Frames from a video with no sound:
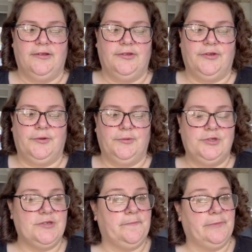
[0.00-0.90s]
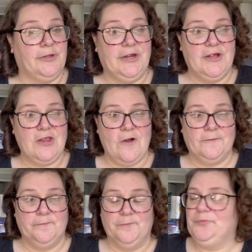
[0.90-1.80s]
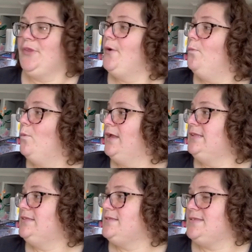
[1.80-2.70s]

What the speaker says: So just plodding along. Once